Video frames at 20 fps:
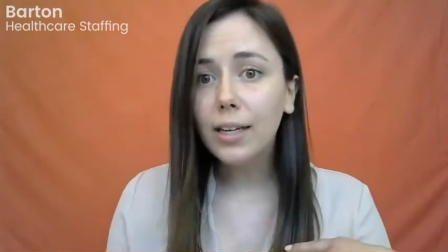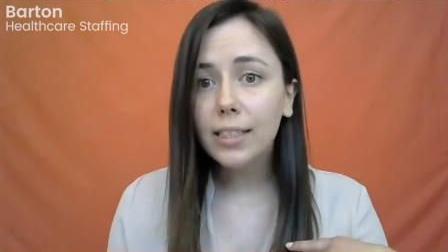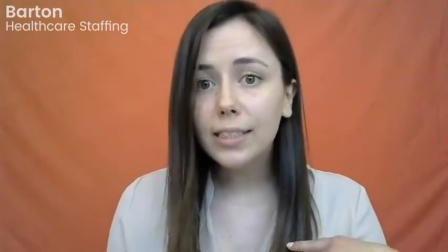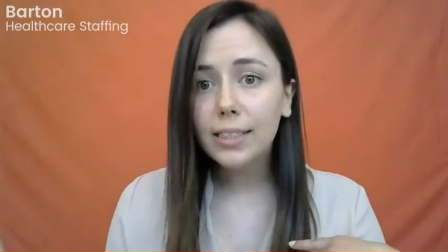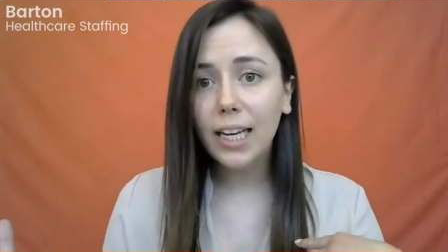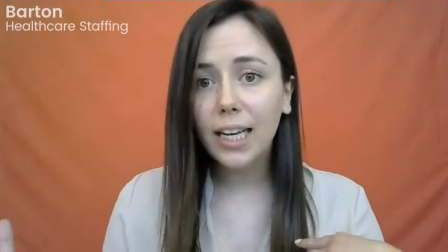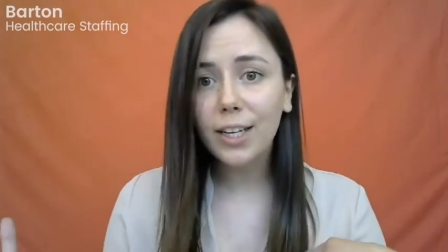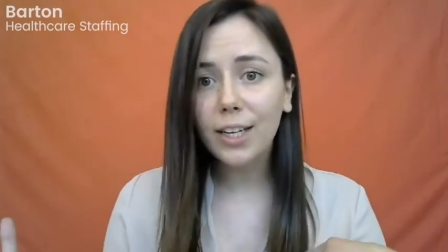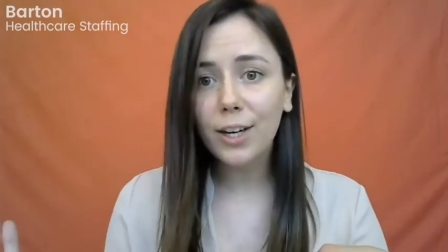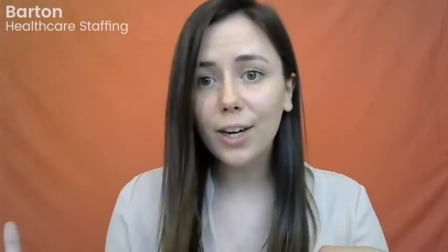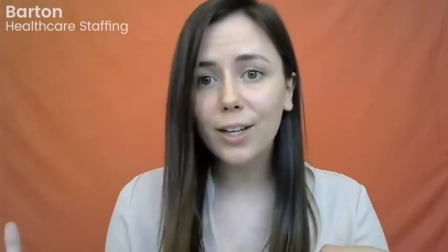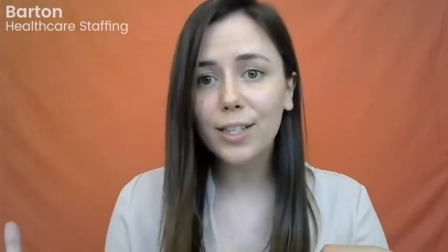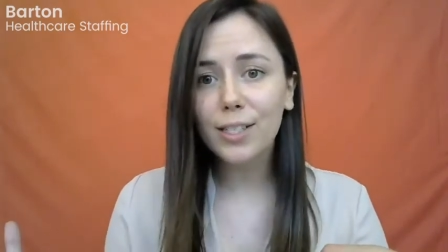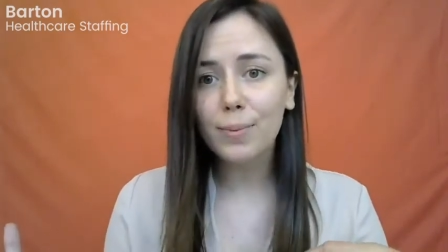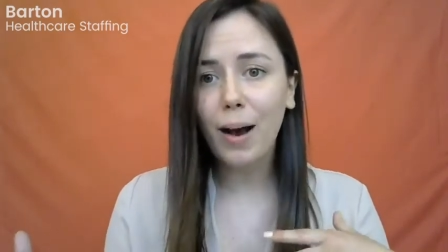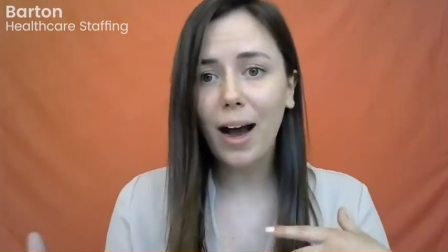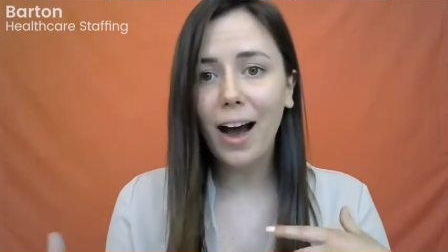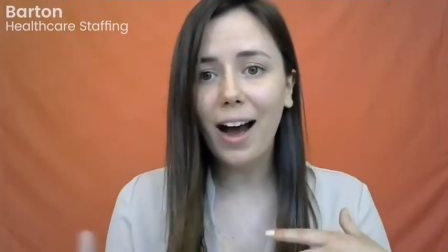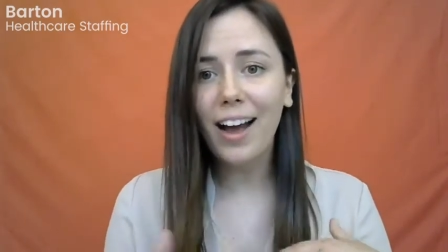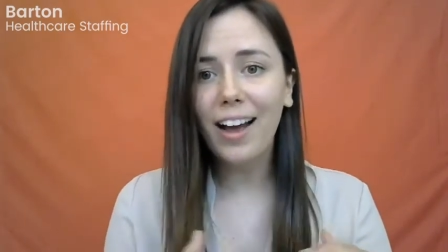take your
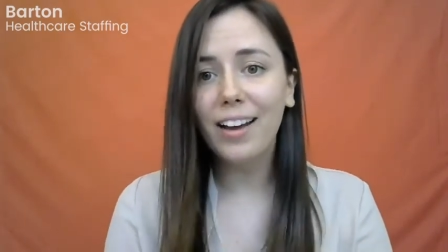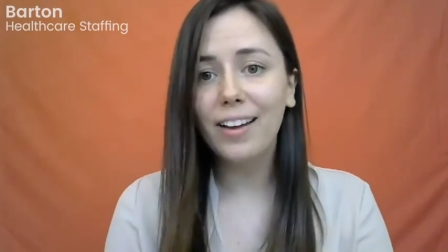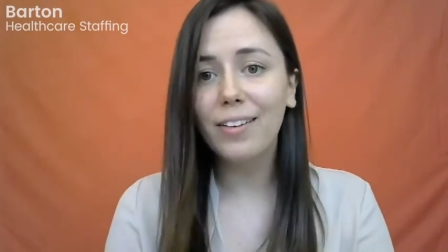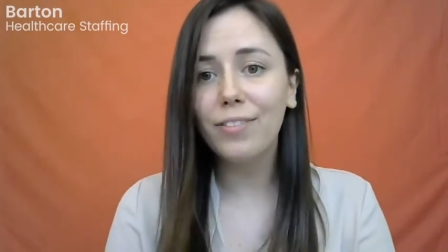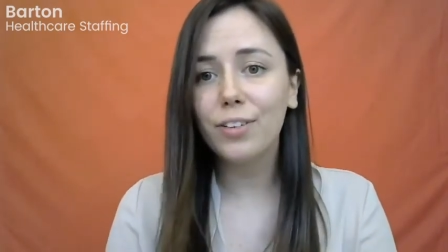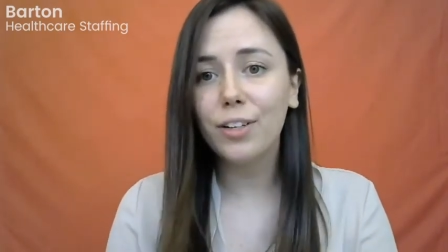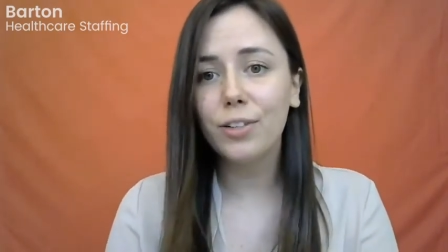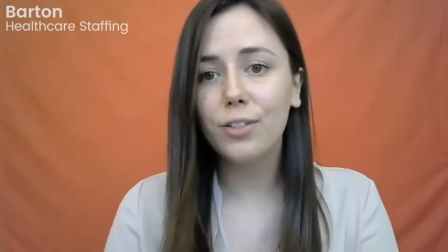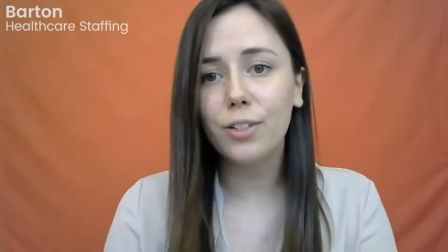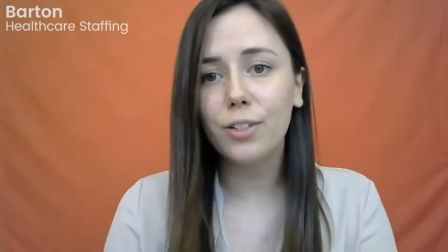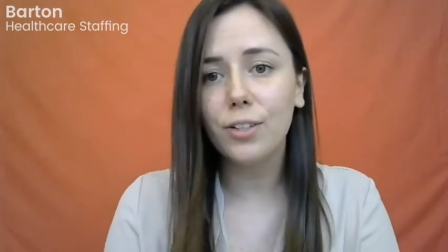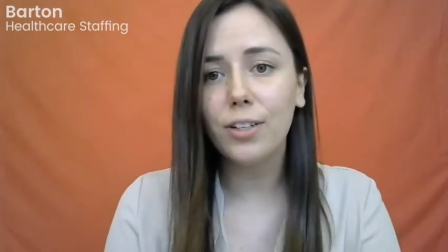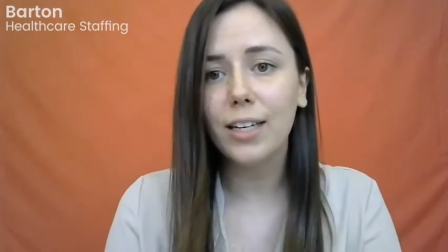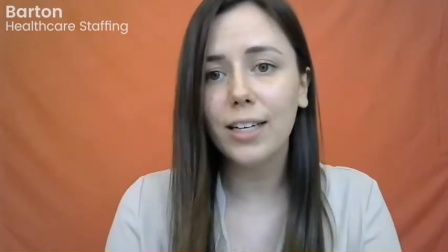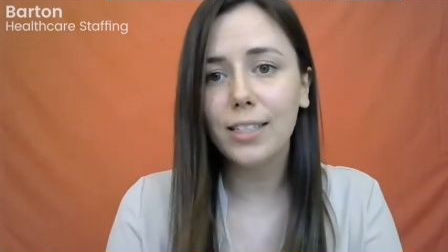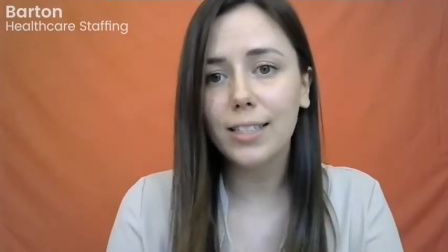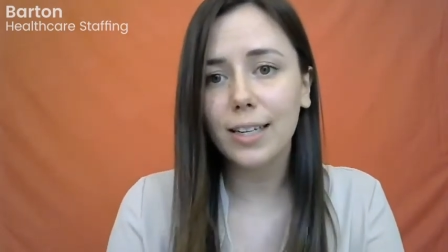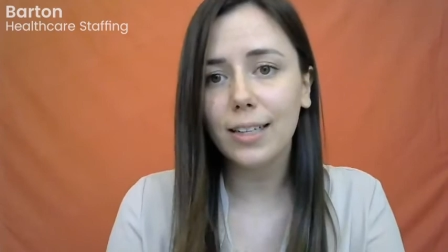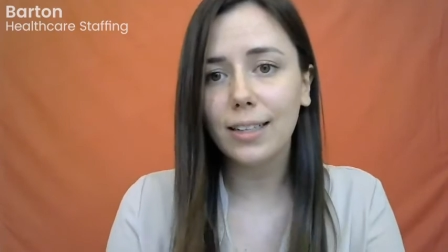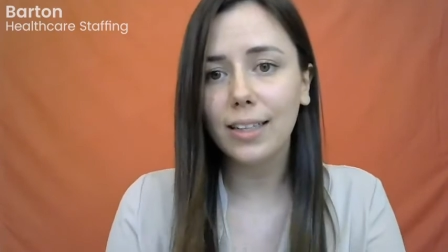spot if you do
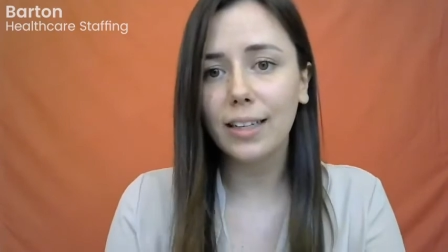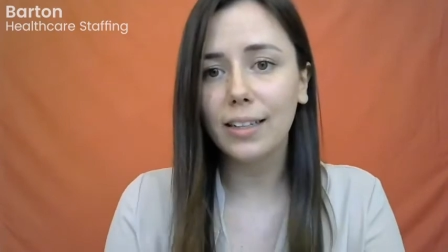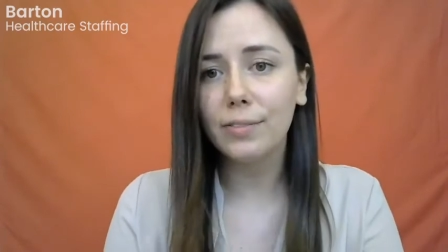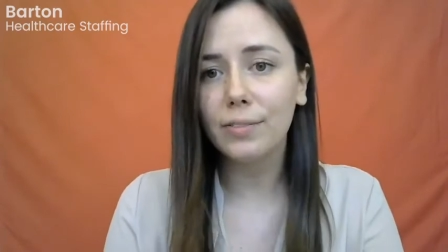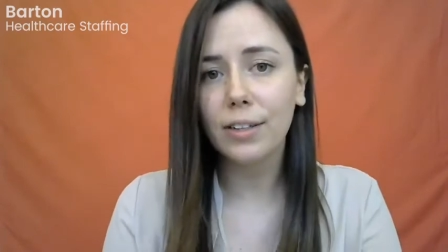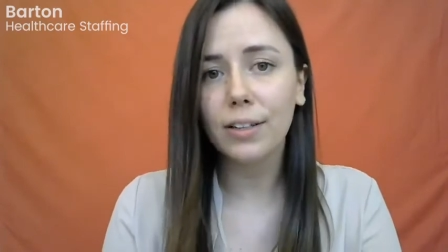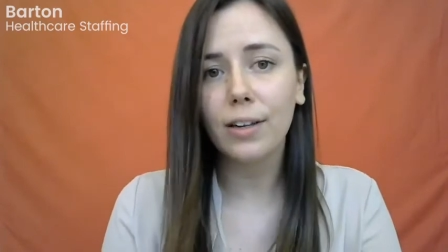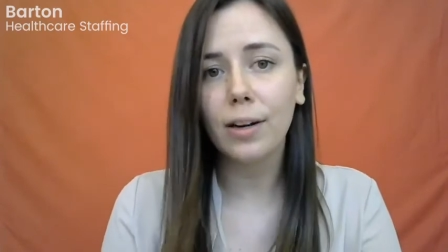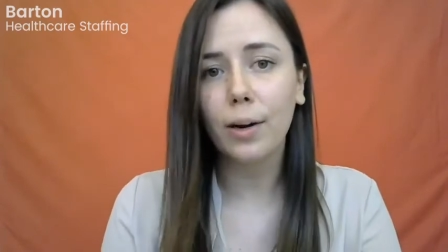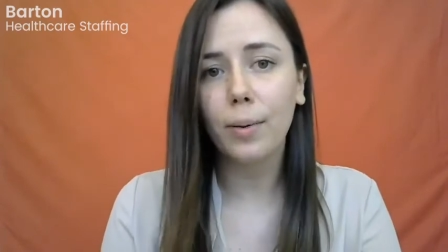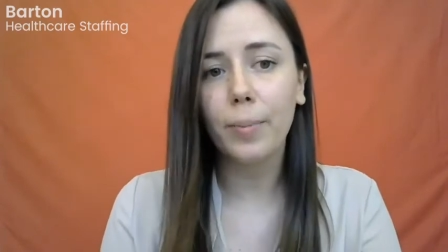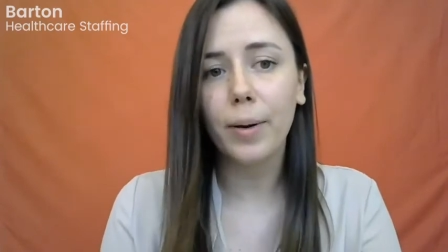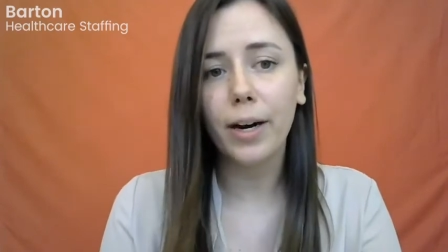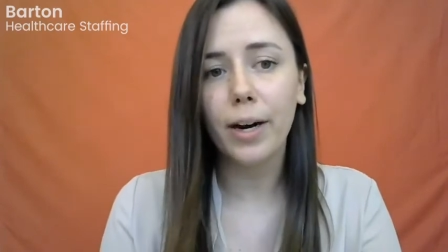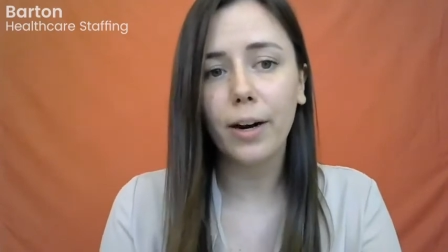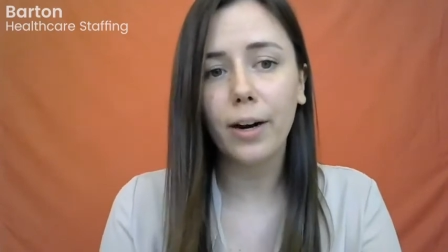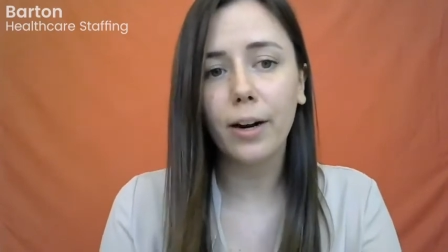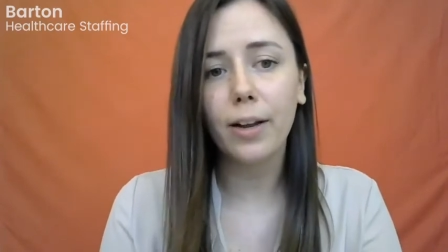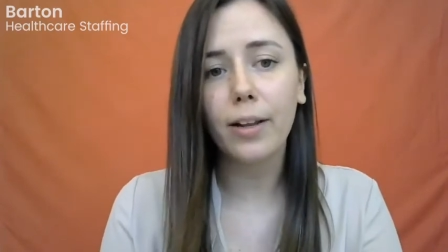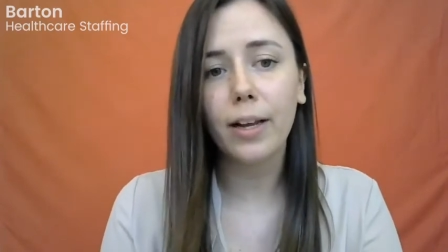need to leave a little bit
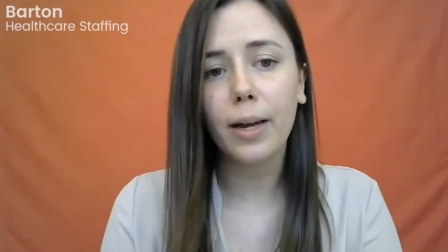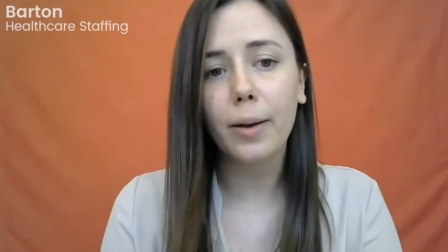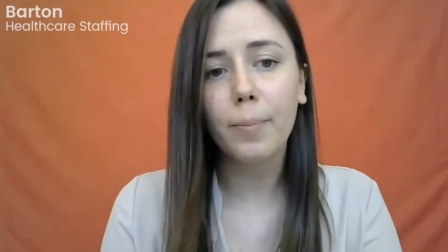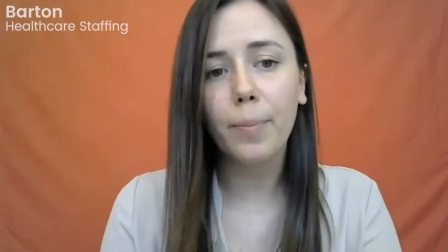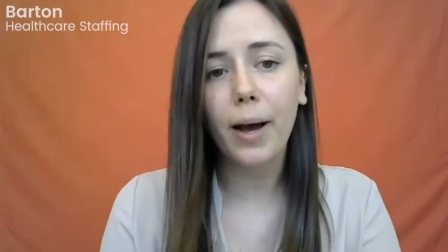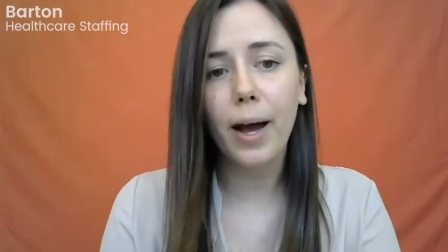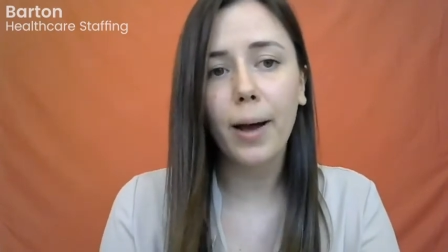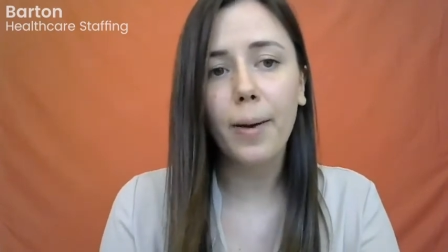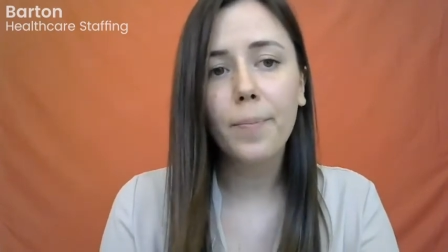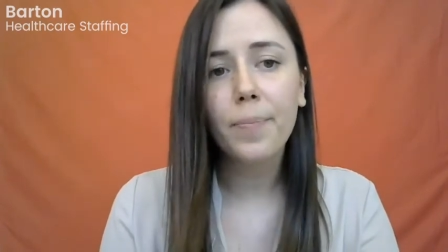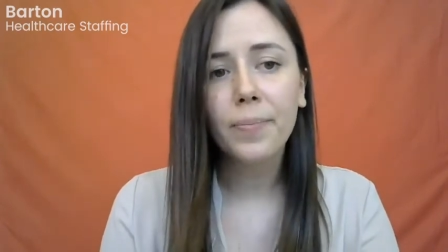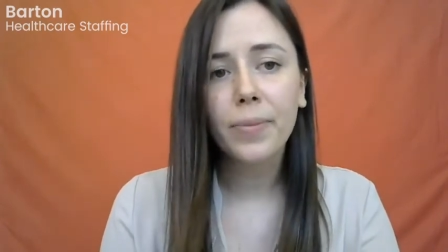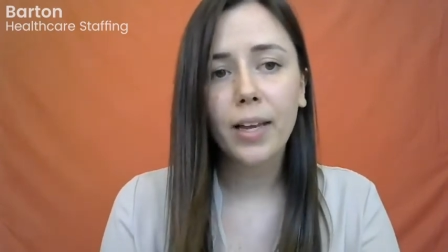early, but